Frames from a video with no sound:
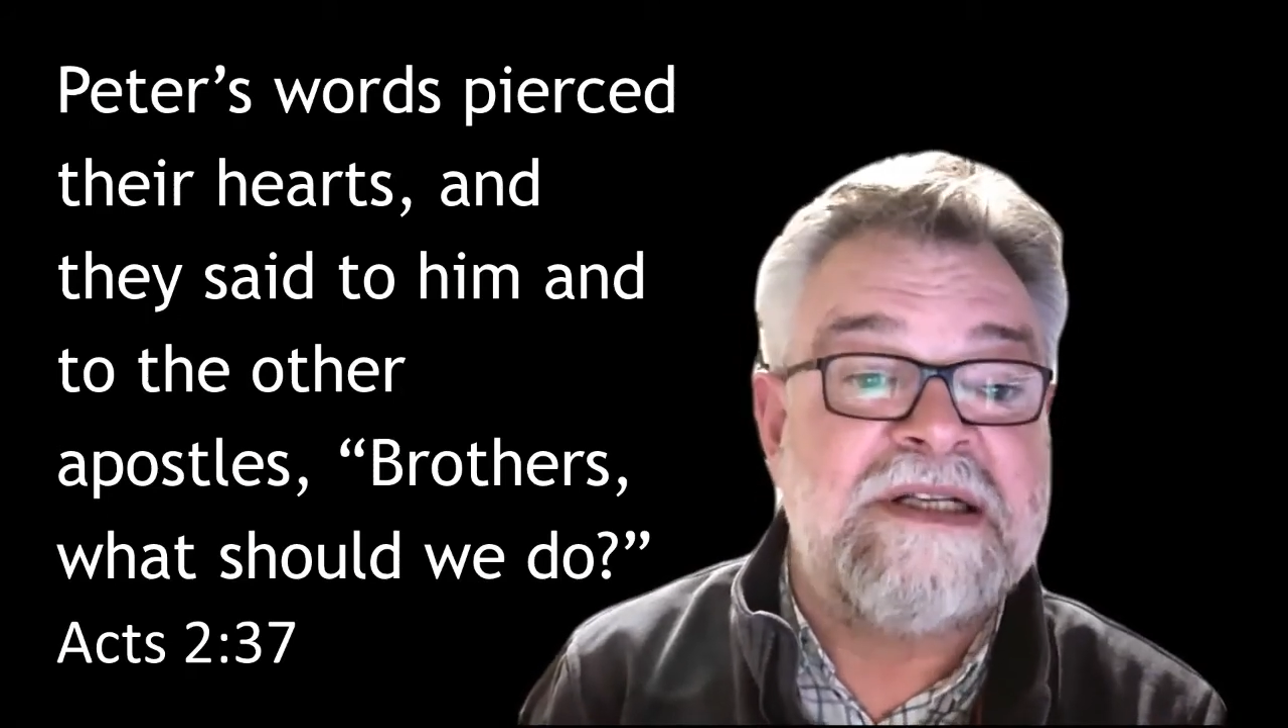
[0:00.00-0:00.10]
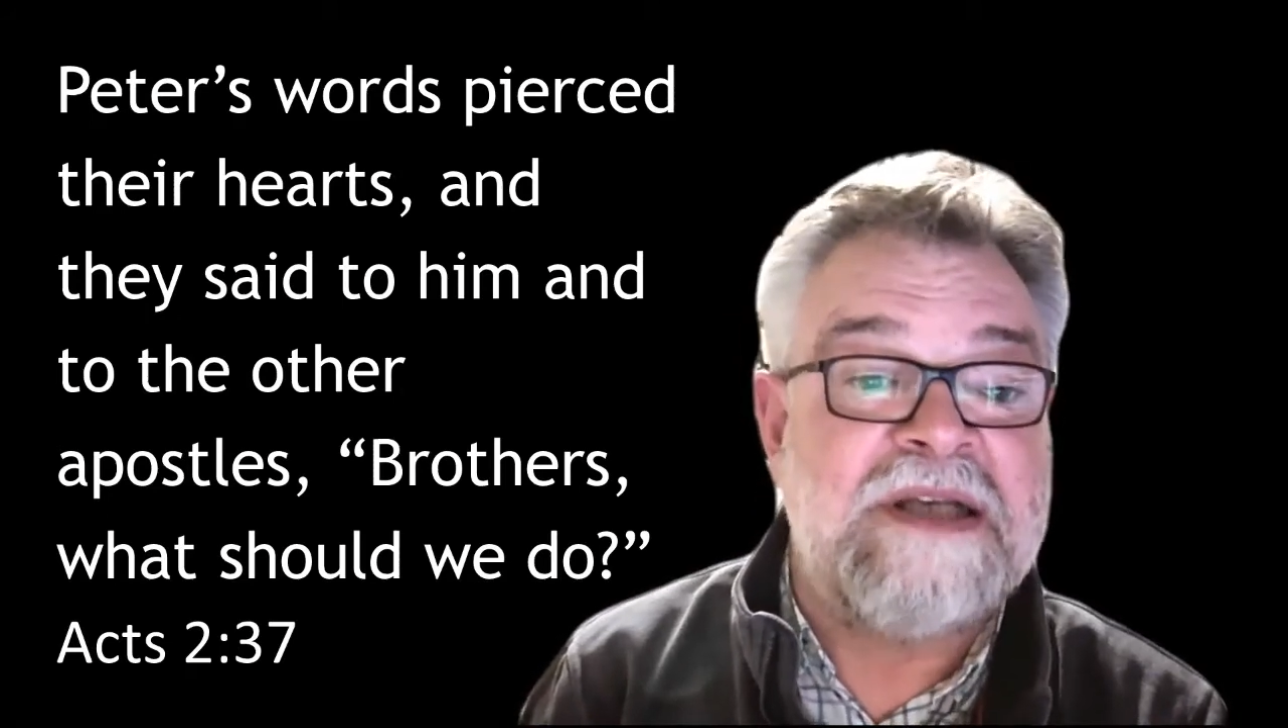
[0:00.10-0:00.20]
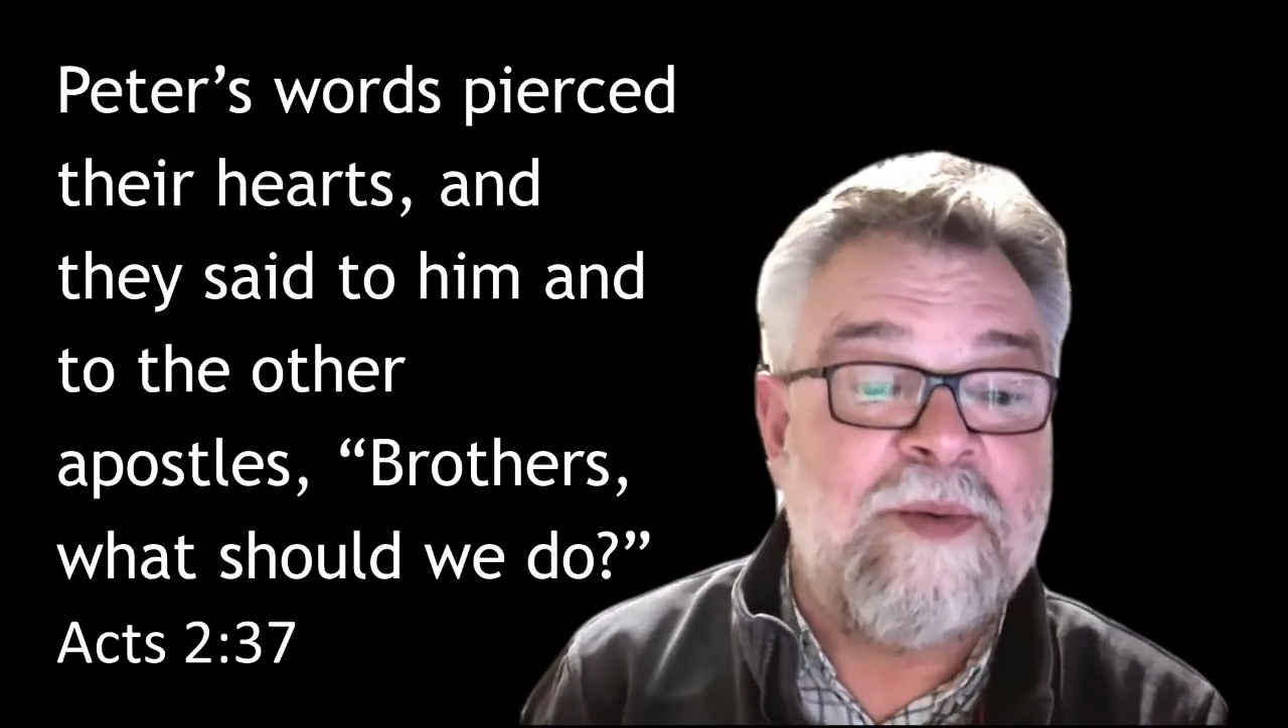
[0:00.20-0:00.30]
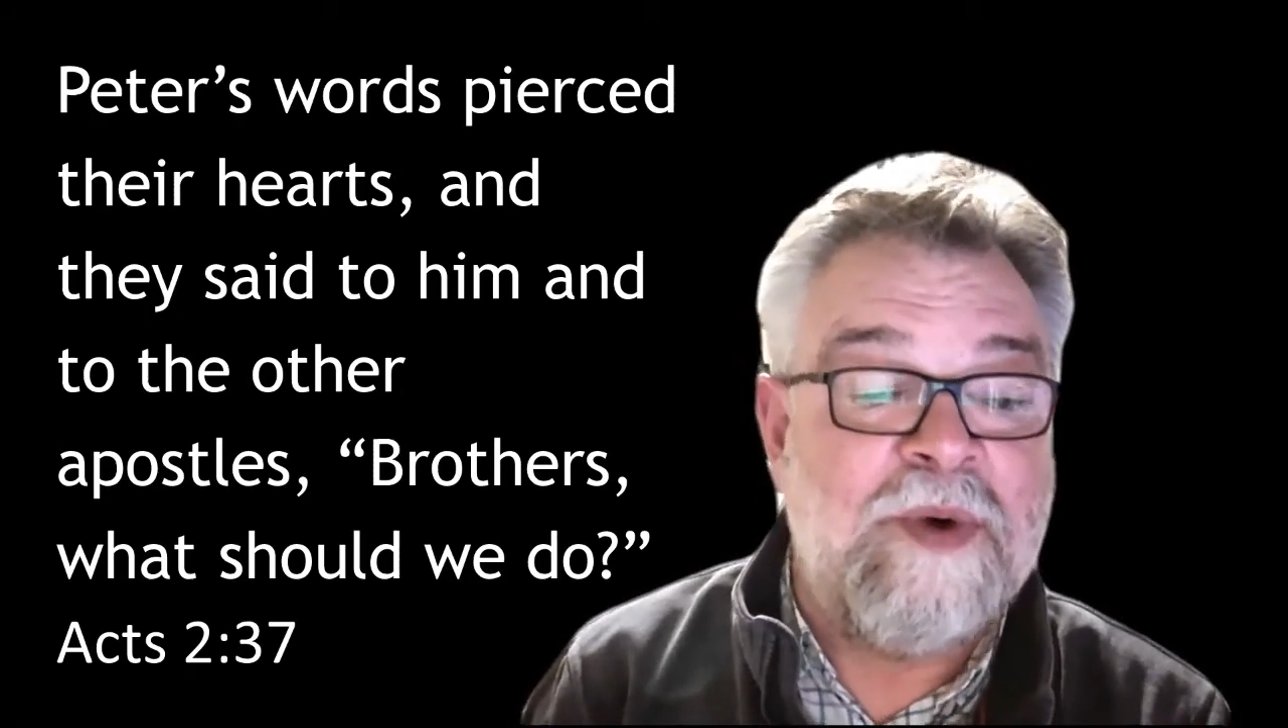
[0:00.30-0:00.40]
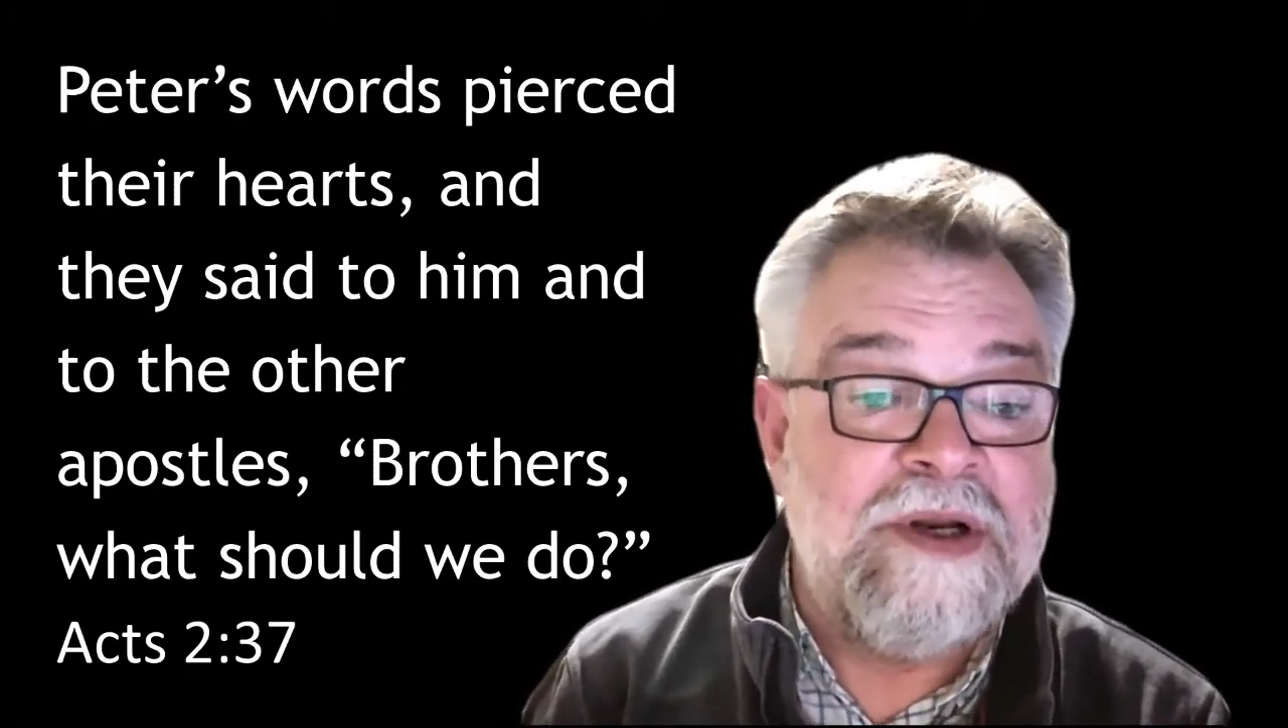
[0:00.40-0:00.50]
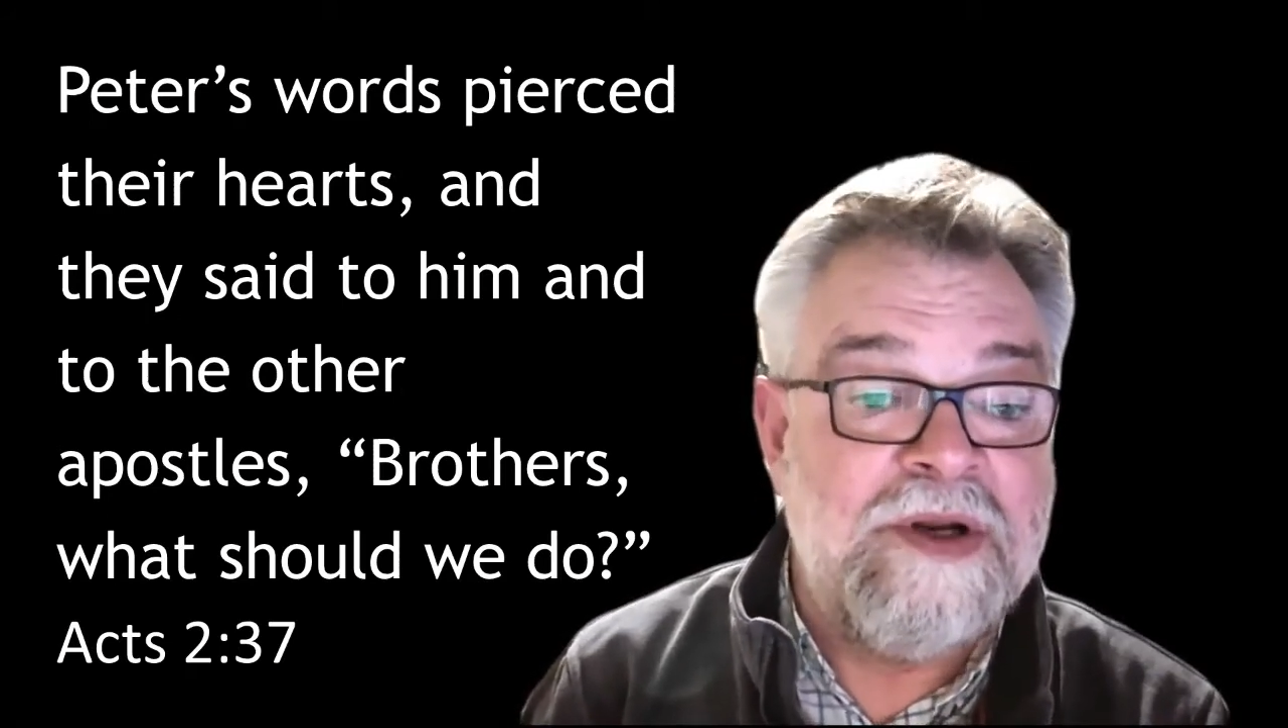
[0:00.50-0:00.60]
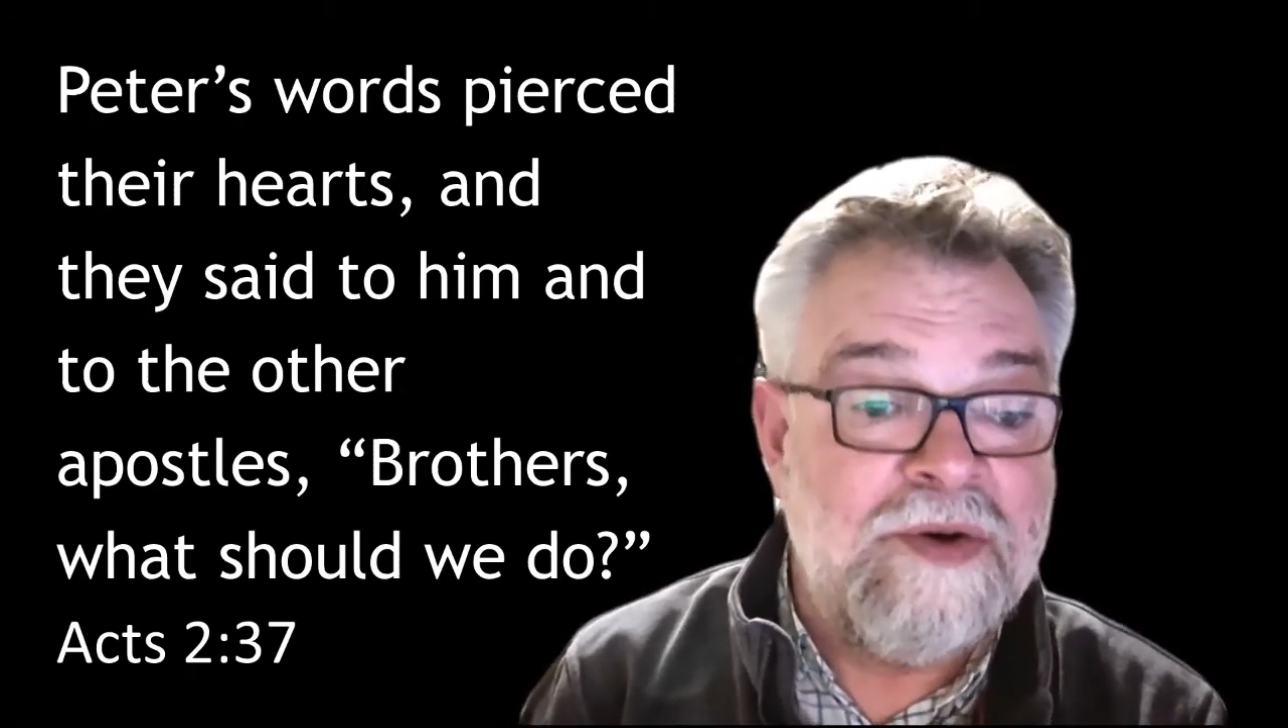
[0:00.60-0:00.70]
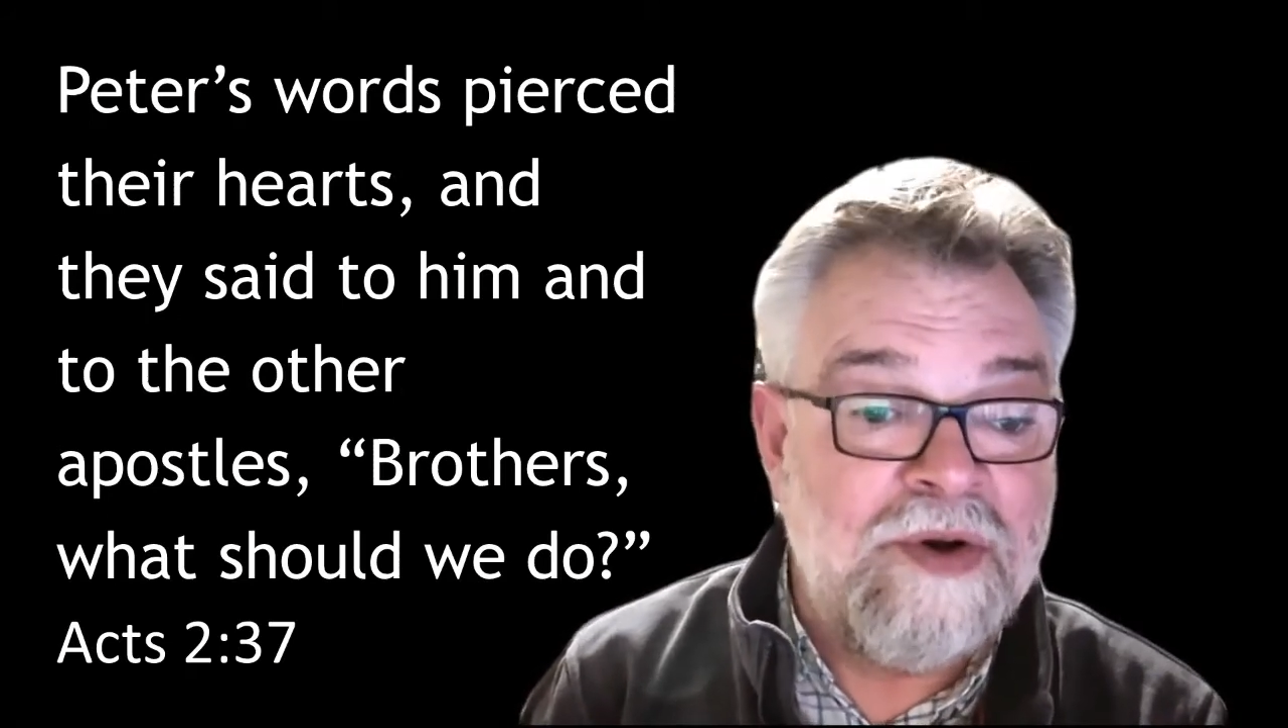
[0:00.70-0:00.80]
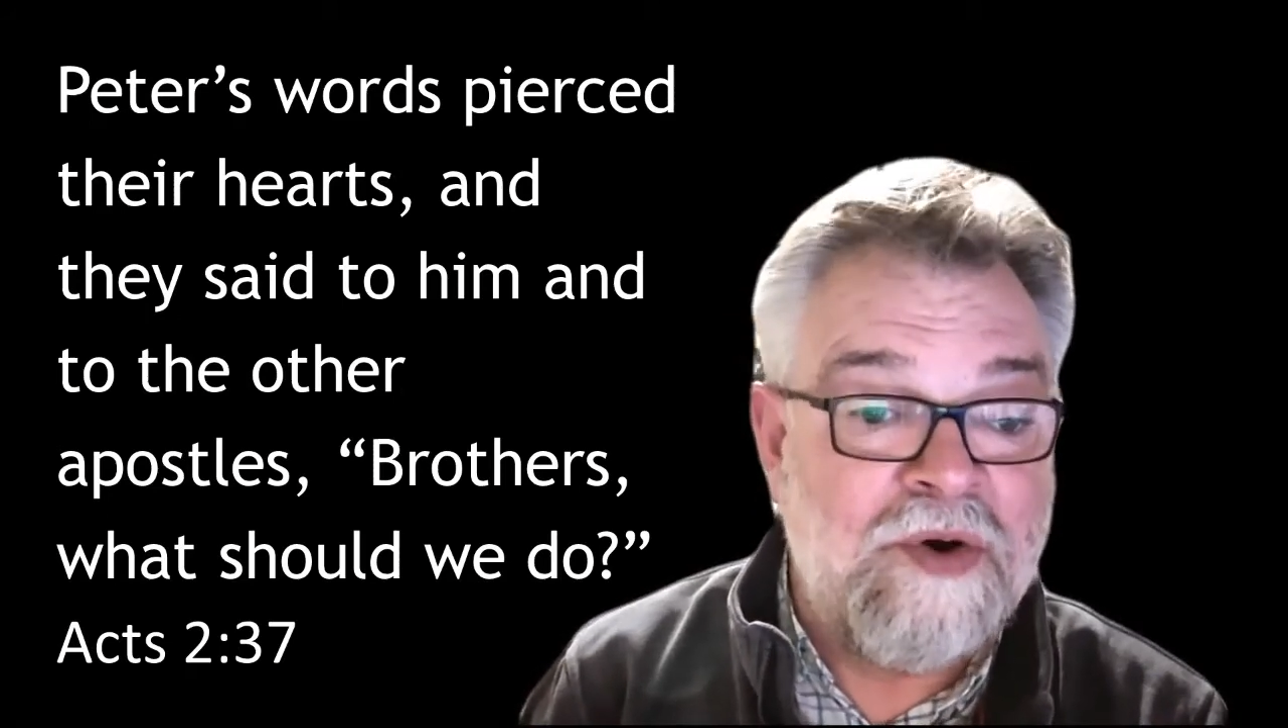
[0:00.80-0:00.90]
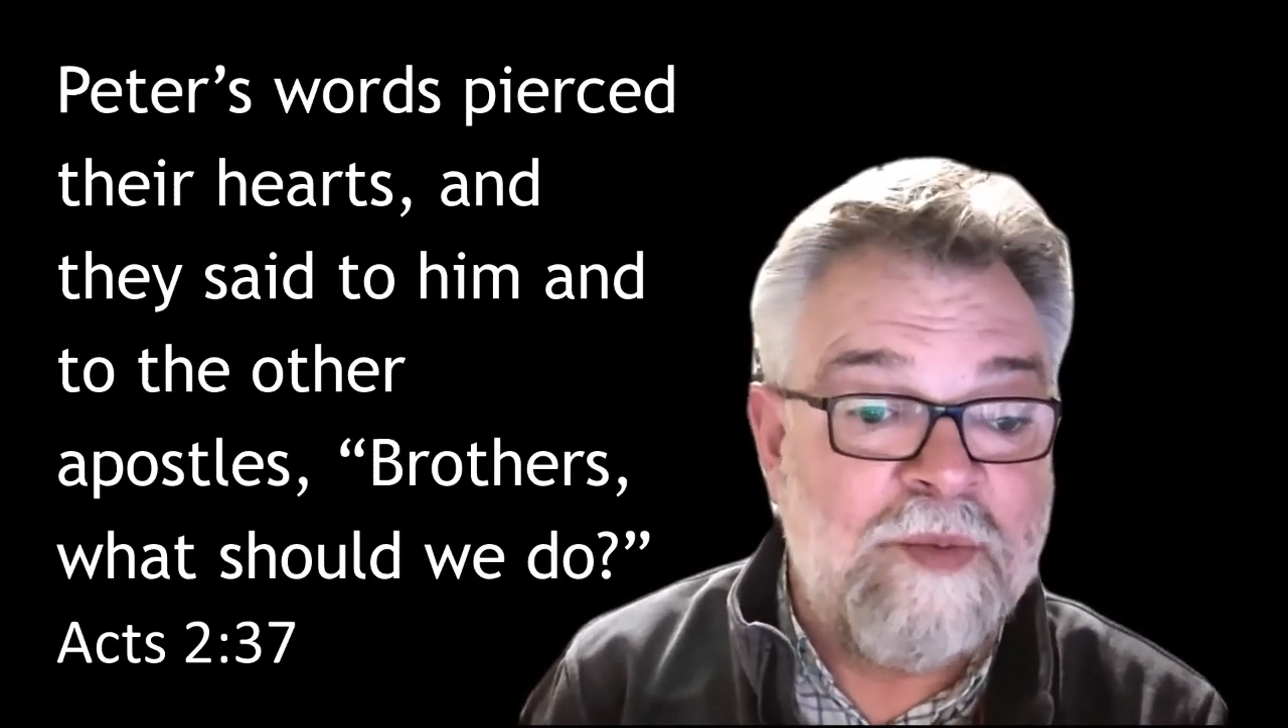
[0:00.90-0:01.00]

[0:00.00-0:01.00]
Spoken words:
someone you know,